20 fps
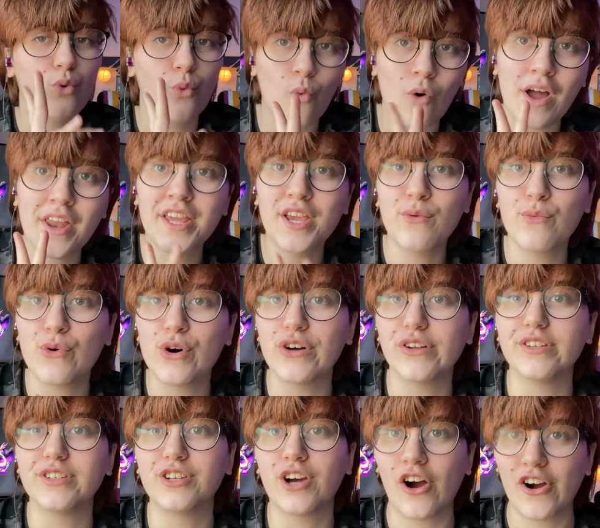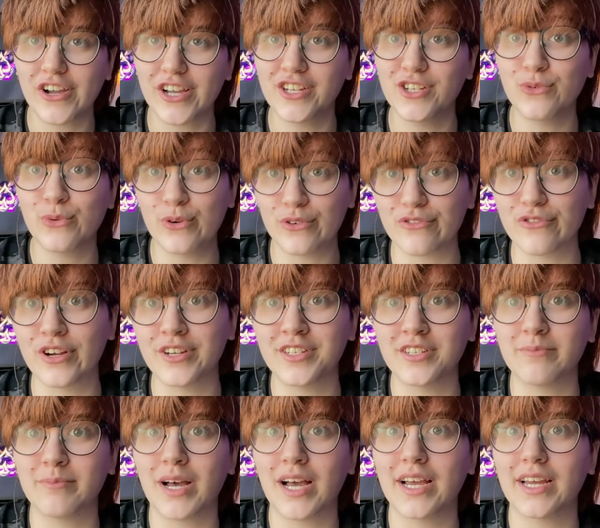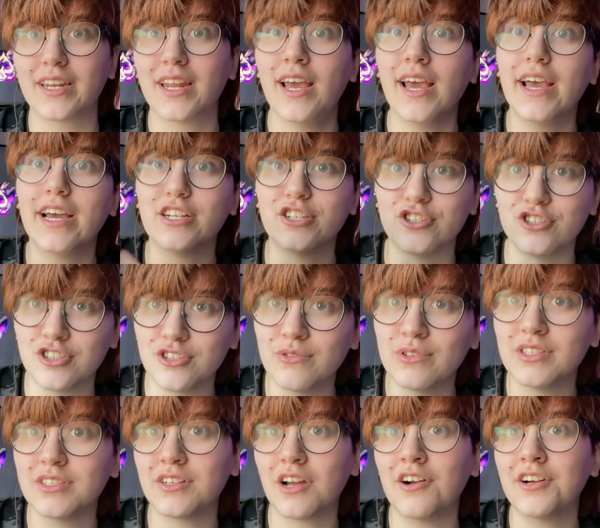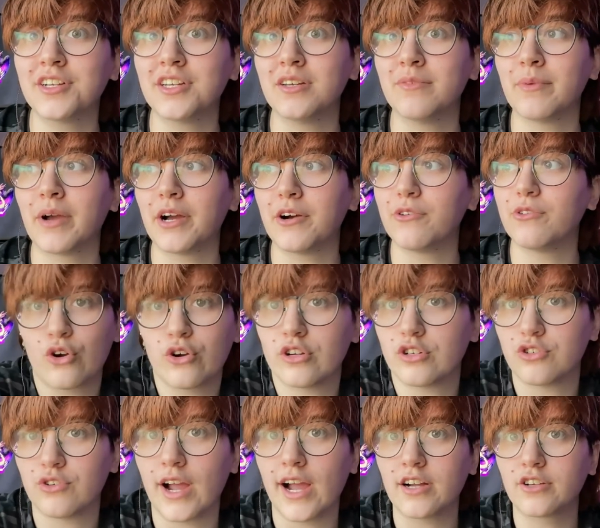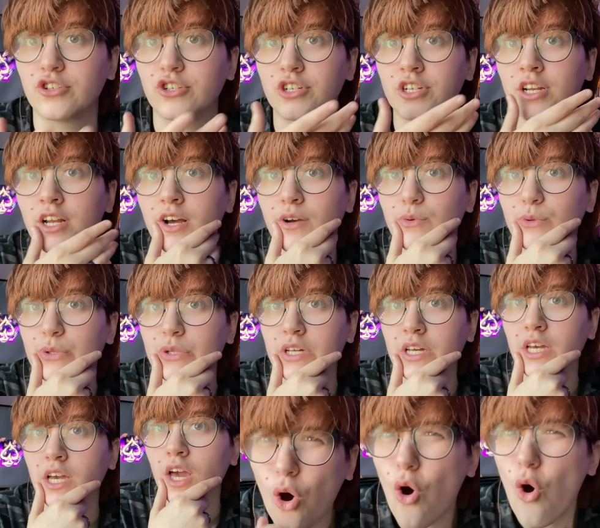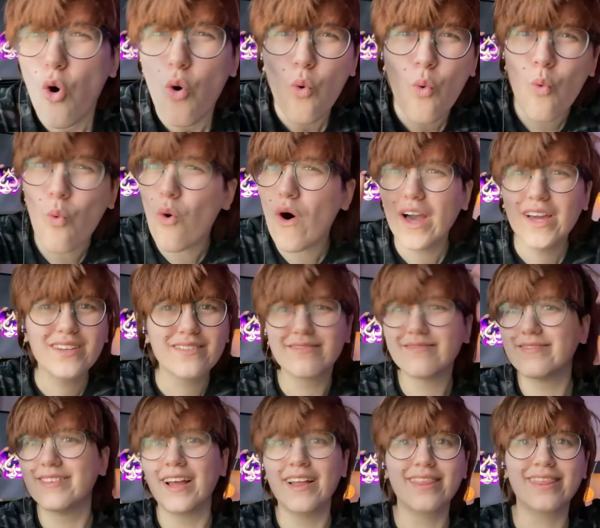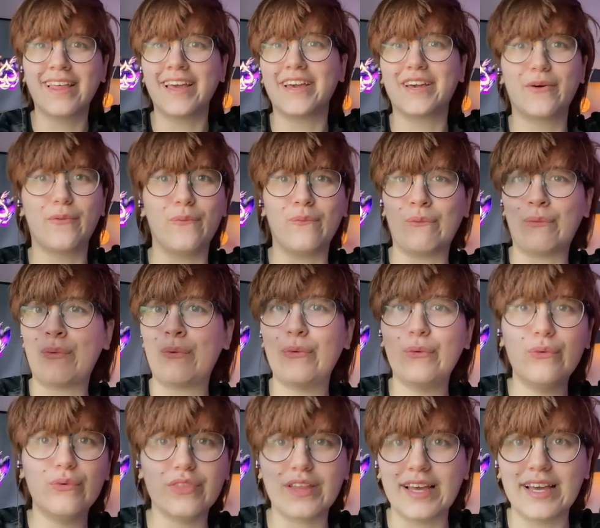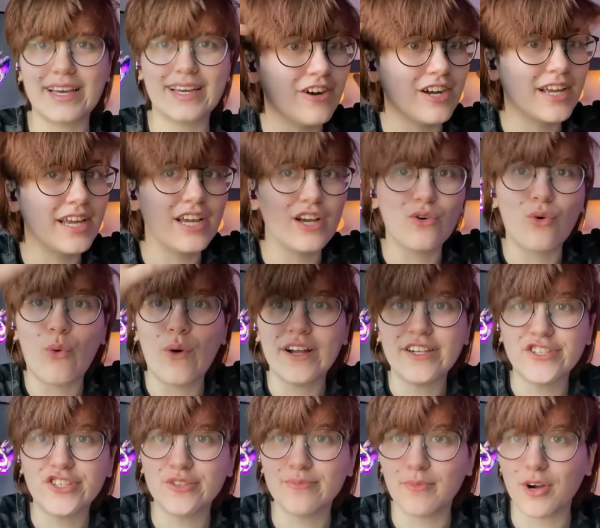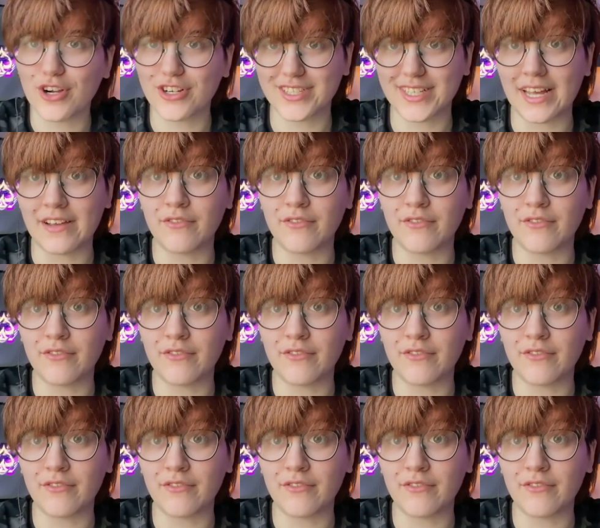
21 talking to a friend of mine and she was talking about her attraction and I was like, what? Like, who, like, question marks